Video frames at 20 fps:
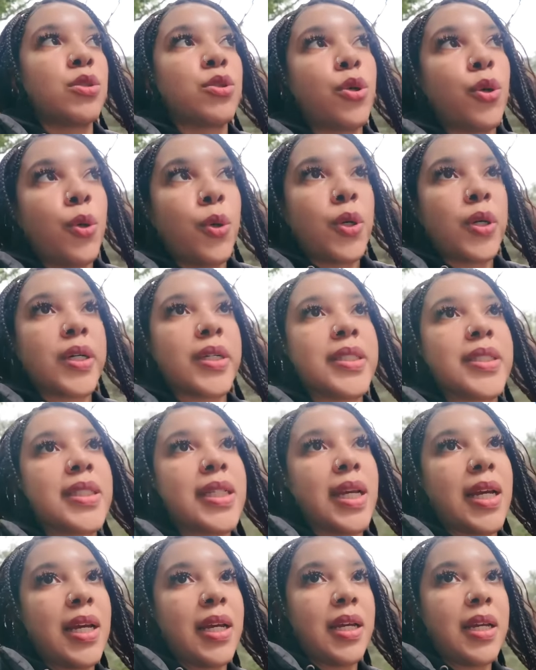
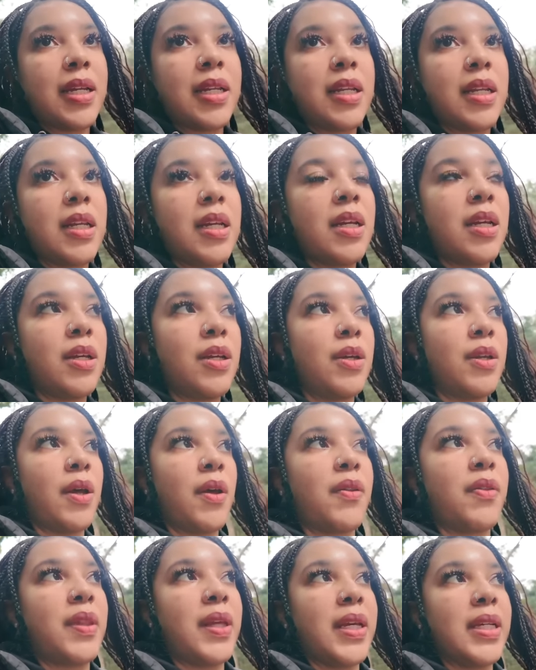tours and, you
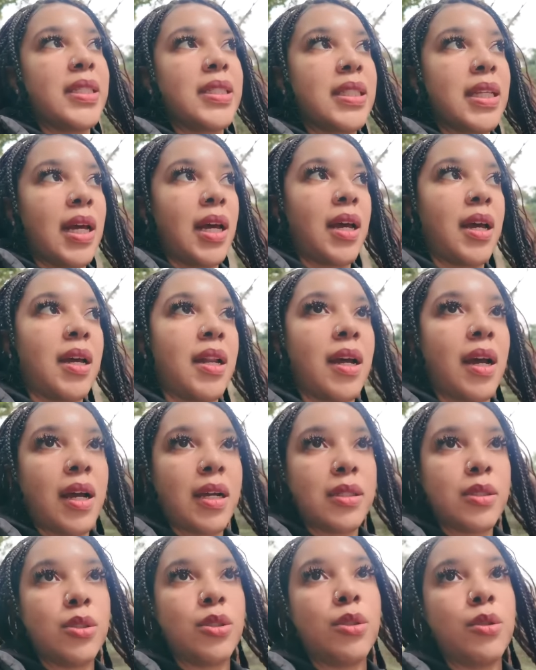know, things that
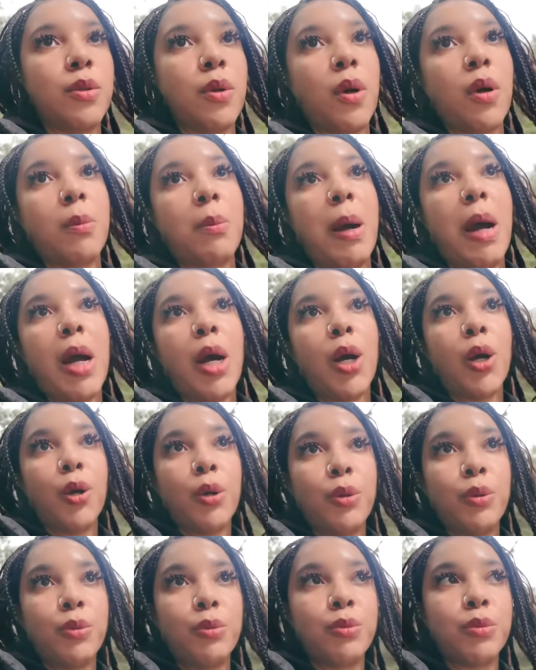I do on my
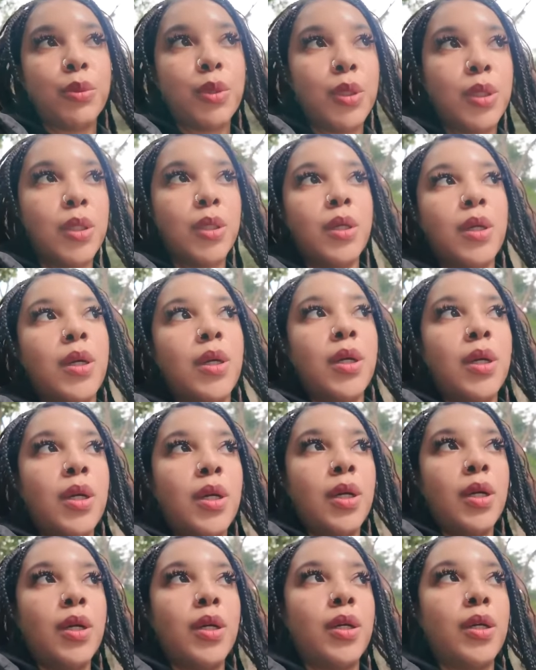own,
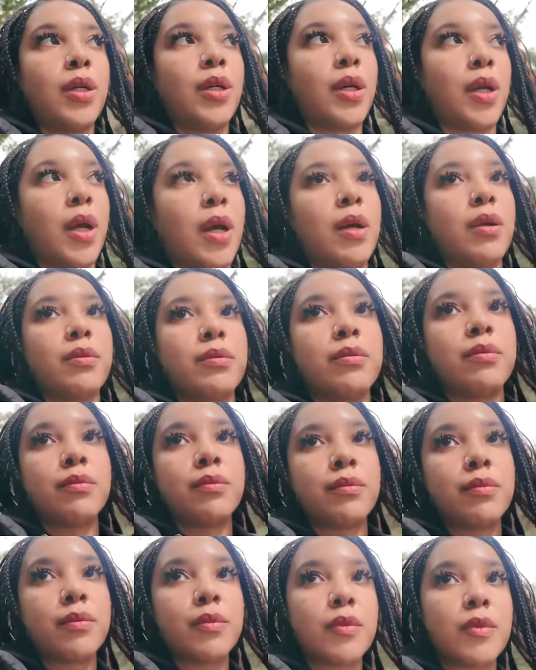you know.
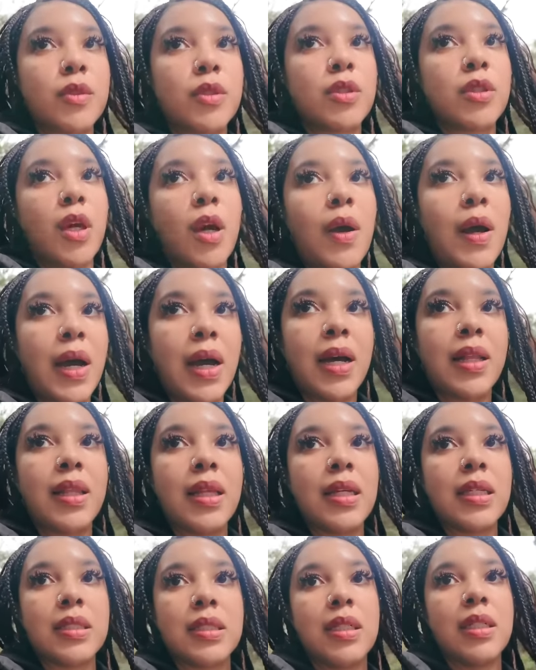So I
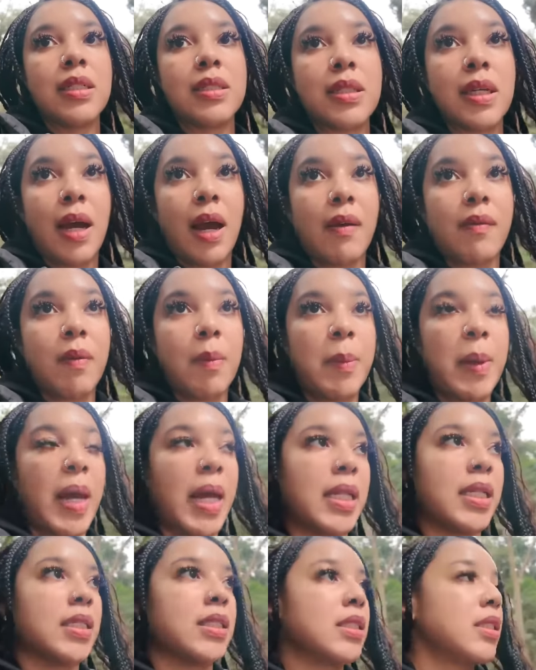think it's good to have a
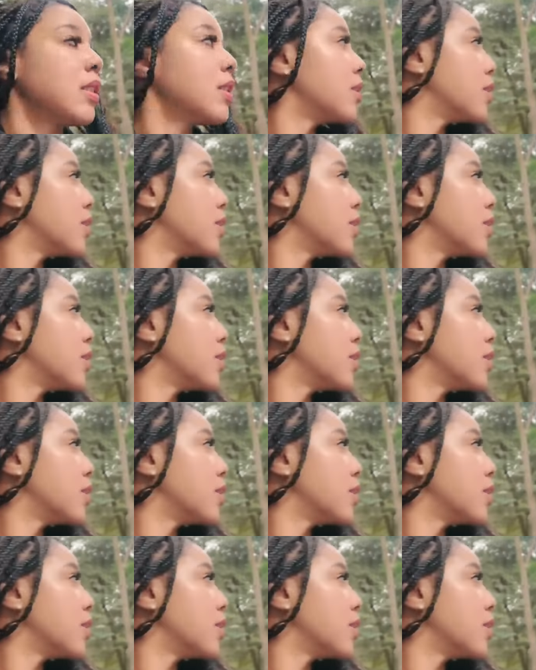balance.